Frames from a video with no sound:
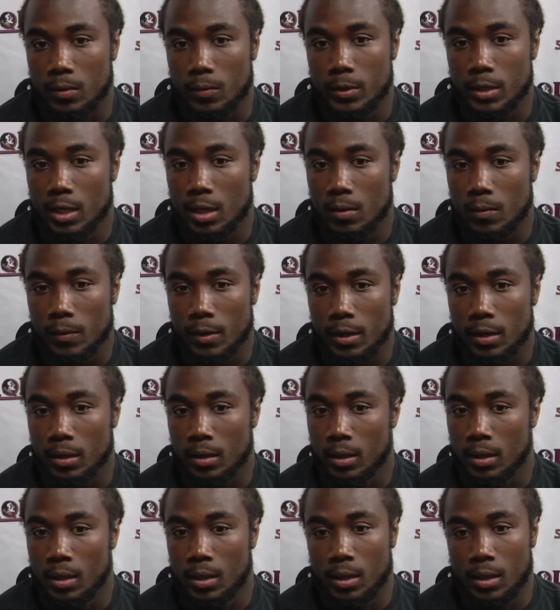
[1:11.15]
We come with it,
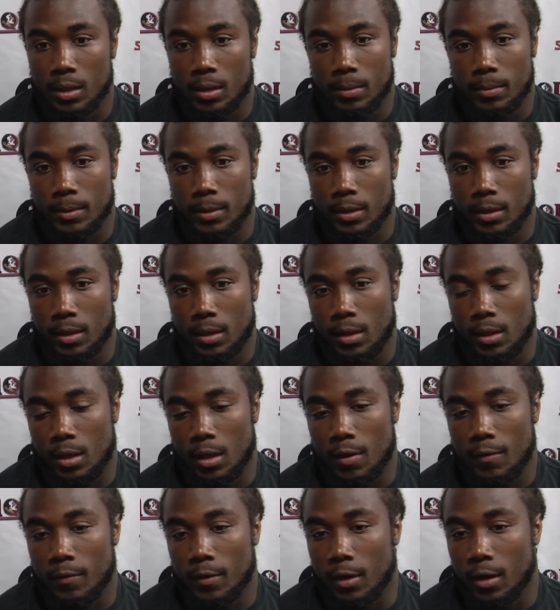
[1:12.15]
man,
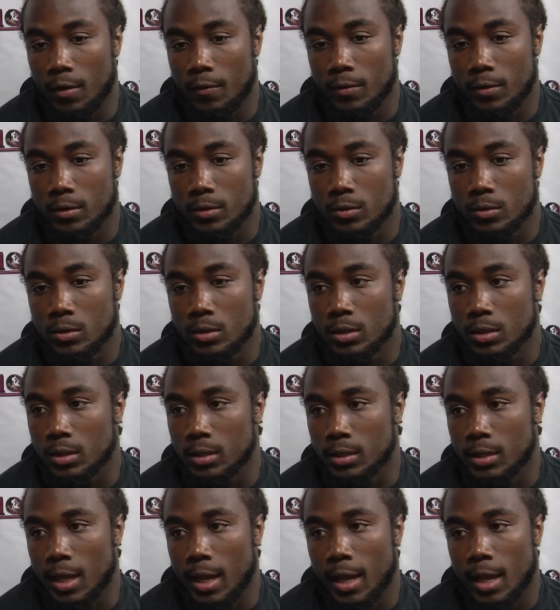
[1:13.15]
Everett to do good.
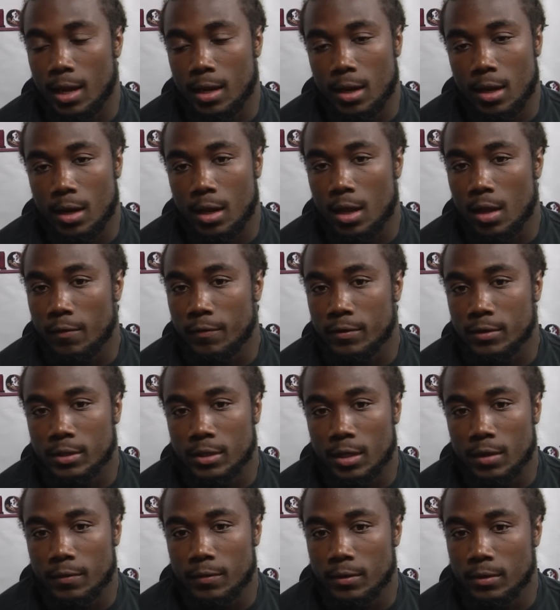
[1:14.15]
And I got a lot of confidence
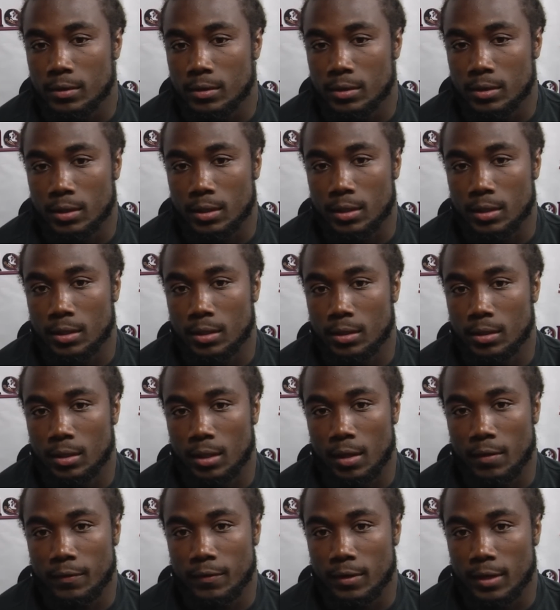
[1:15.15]
in Everett, and
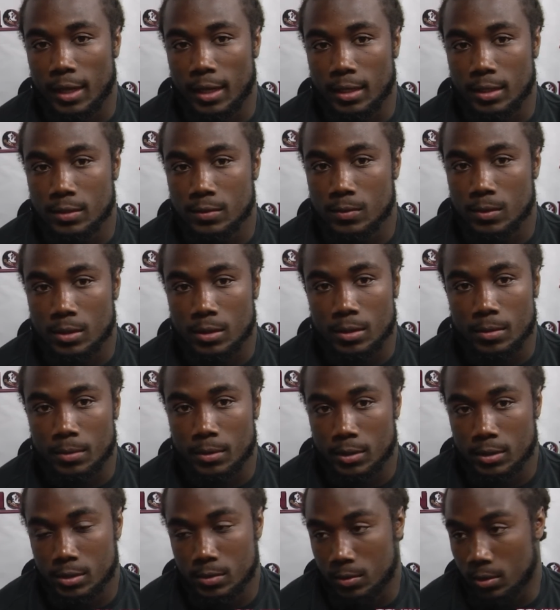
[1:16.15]
I feel like
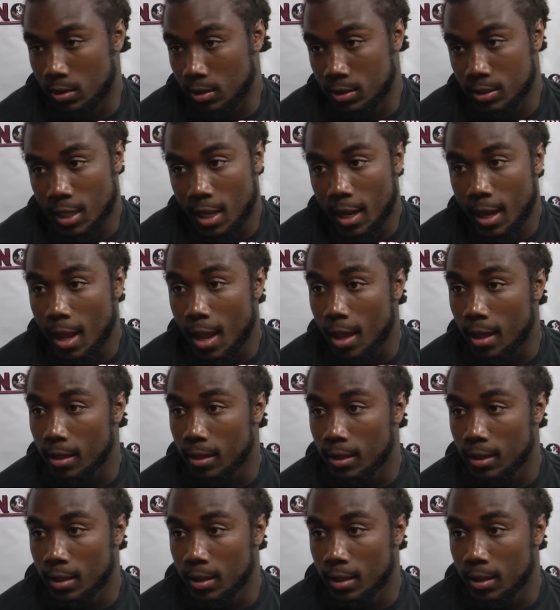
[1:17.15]
he's our guy.